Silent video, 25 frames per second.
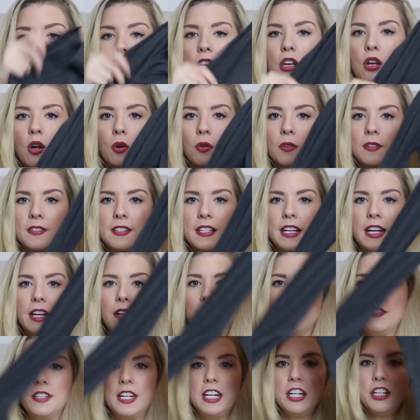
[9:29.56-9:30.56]
long
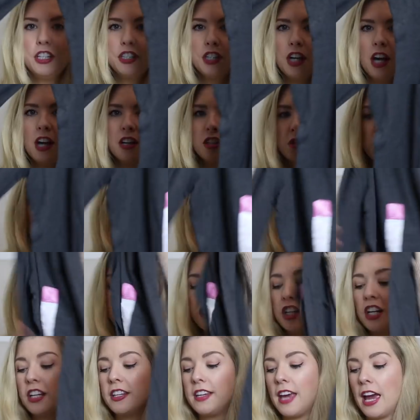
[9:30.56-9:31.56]
sleeve t-shirt,
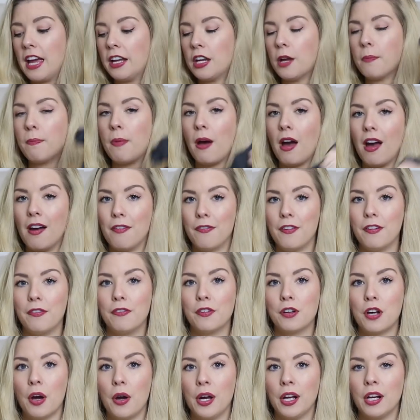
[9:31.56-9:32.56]
which again are perfect
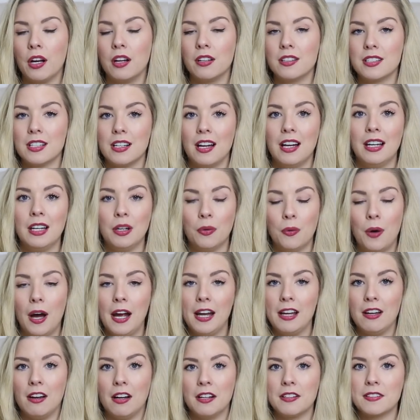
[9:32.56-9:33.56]
for going under like little
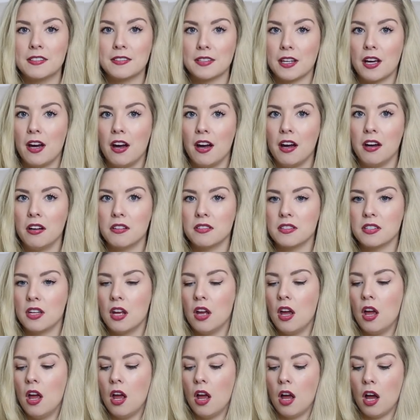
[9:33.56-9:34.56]
A-line skirts,
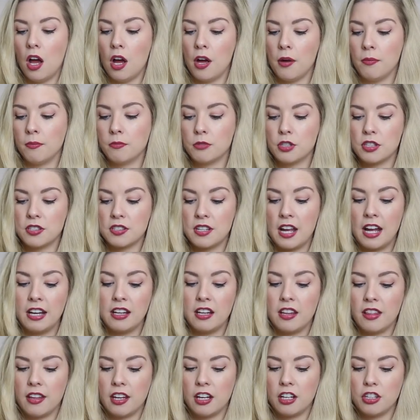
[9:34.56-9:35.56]
just
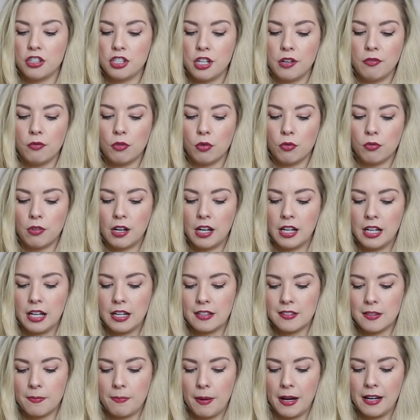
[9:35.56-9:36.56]
anything in general really
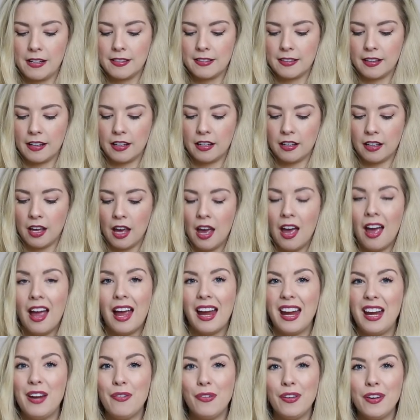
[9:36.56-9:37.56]
as a basic.
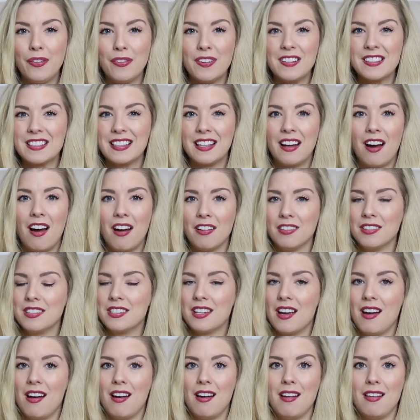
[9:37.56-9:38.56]
Even if it's
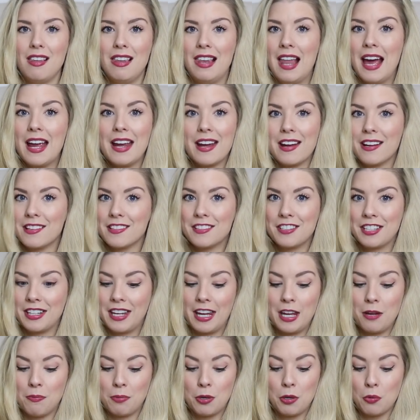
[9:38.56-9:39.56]
under layers to
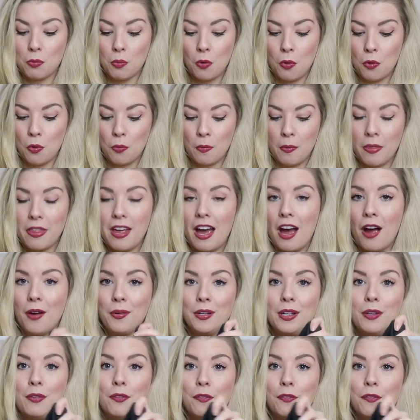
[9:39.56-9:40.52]
keep you warm, they're only